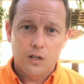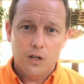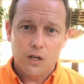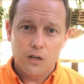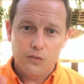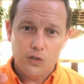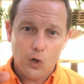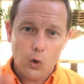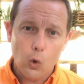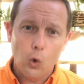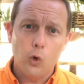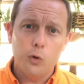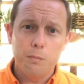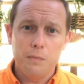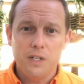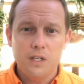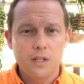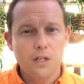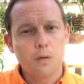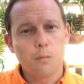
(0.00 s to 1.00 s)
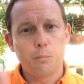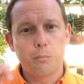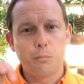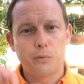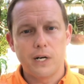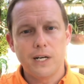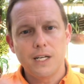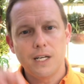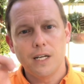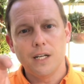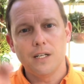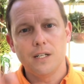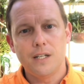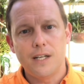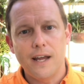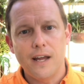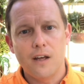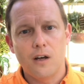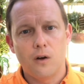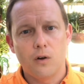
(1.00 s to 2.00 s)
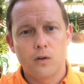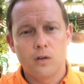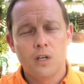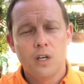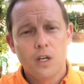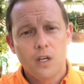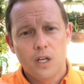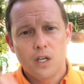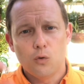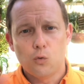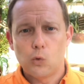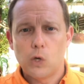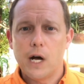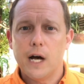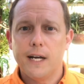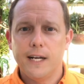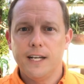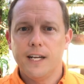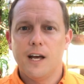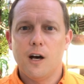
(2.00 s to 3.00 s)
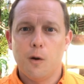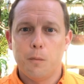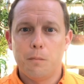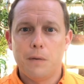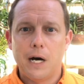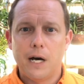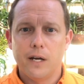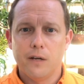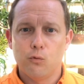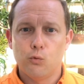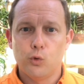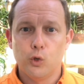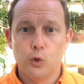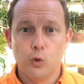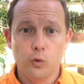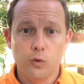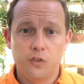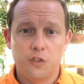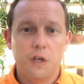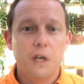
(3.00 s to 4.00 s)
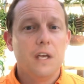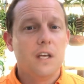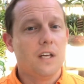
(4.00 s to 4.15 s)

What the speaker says: of the old media, breaking down and rotting out my roots,